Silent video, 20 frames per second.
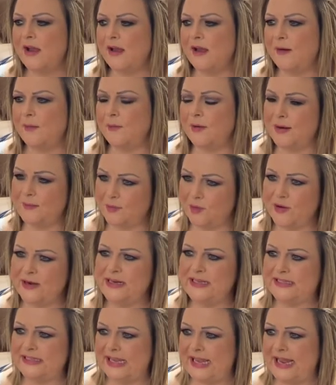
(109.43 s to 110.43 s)
What I'm going
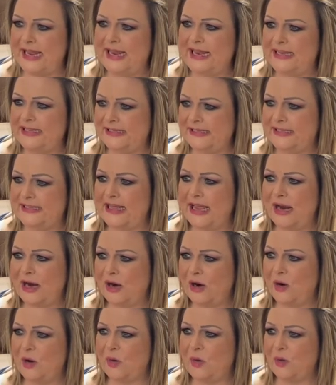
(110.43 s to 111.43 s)
to say is
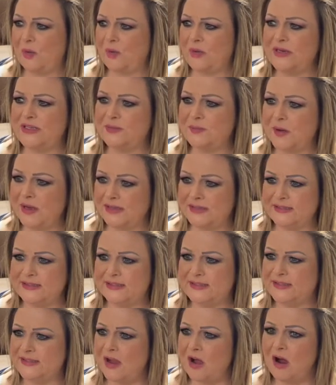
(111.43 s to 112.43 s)
their
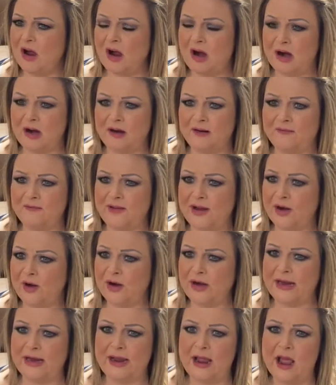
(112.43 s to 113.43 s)
responses are
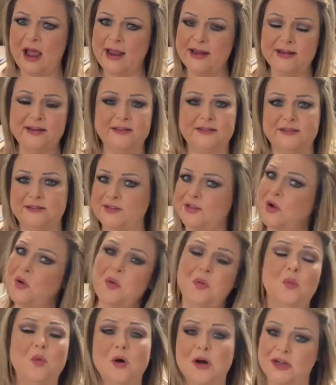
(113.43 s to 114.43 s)
very, I
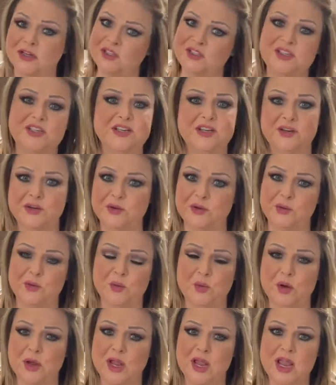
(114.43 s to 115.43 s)
don't want to